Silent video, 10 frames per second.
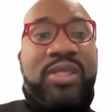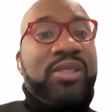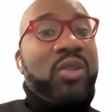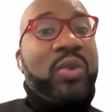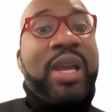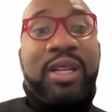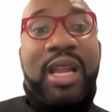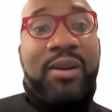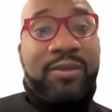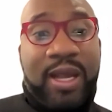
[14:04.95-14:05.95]
And so we have a
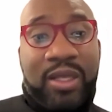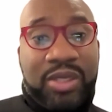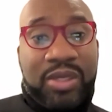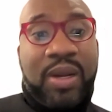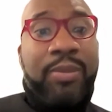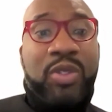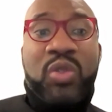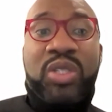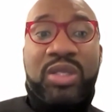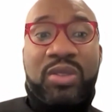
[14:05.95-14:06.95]
lot of volunteer
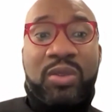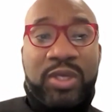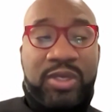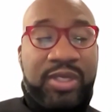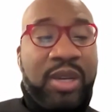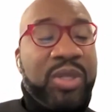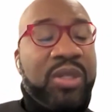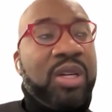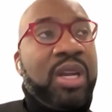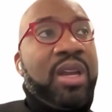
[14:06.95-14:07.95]
opportunities over the summer.
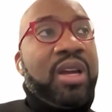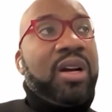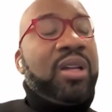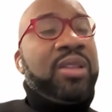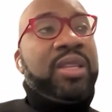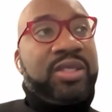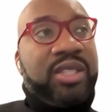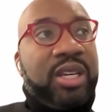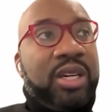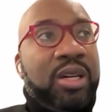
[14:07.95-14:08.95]
This
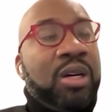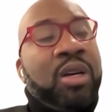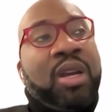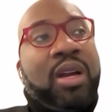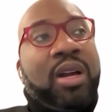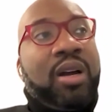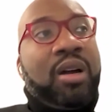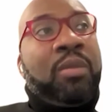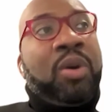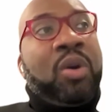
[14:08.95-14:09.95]
year,
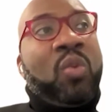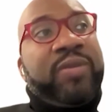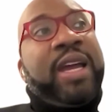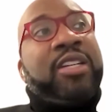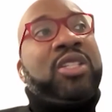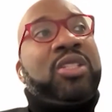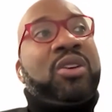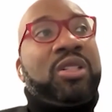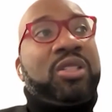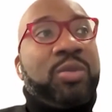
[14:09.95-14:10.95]
we've actually
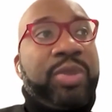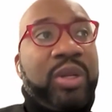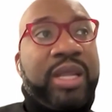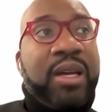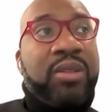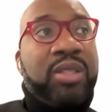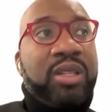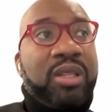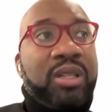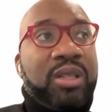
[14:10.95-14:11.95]
started to build out
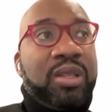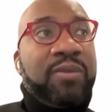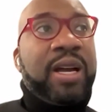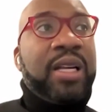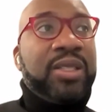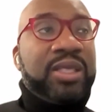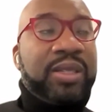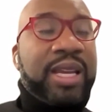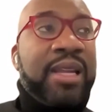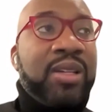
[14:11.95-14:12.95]
the volunteer
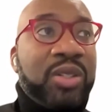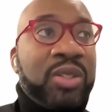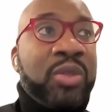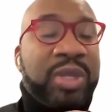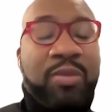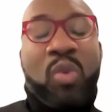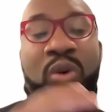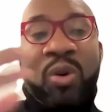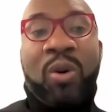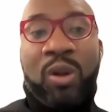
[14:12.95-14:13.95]
calendar to be
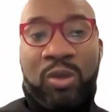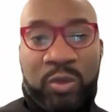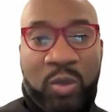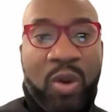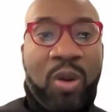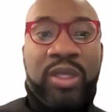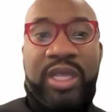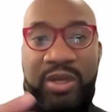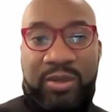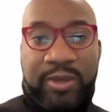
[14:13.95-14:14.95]
more all
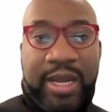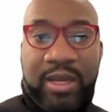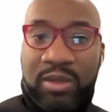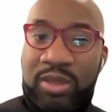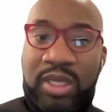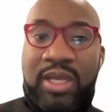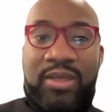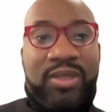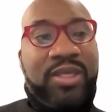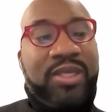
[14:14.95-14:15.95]
year round.
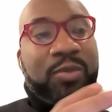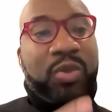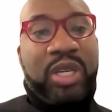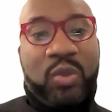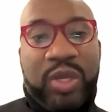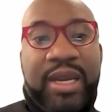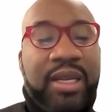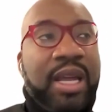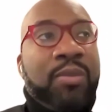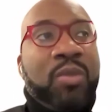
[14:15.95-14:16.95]
So this spring, we had a
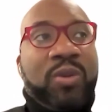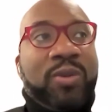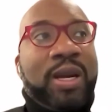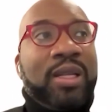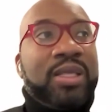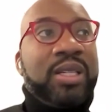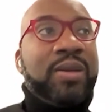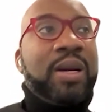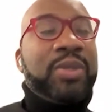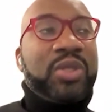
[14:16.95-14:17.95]
lot more
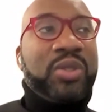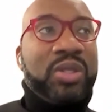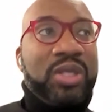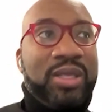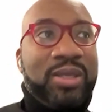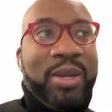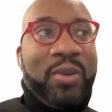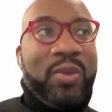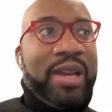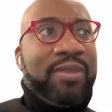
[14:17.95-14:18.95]
volunteer opportunities.
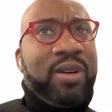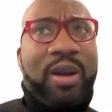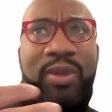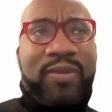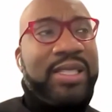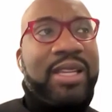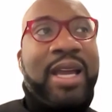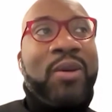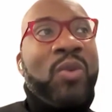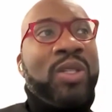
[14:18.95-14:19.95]
We have a couple of
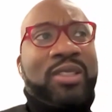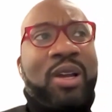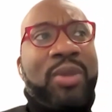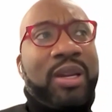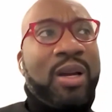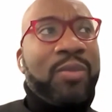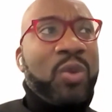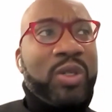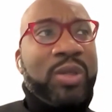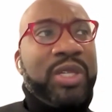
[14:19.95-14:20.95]
exciting ones coming up. We're
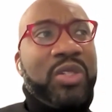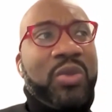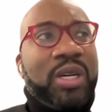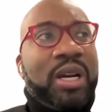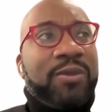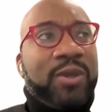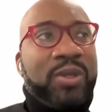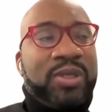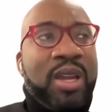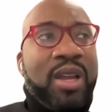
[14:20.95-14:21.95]
going to be doing our
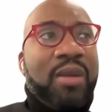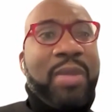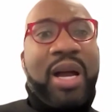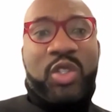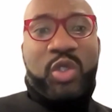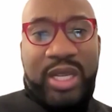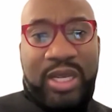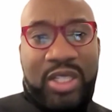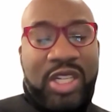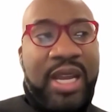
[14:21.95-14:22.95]
first mock
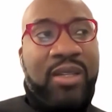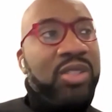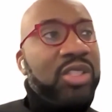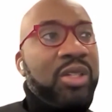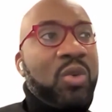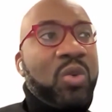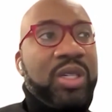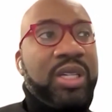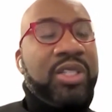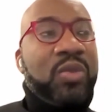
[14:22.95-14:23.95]
trading challenge in
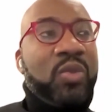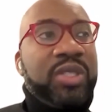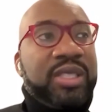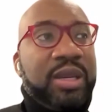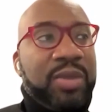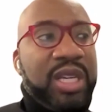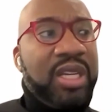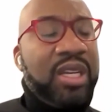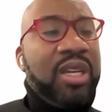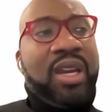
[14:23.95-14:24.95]
coordination with
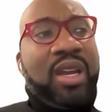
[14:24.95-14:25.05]
CME.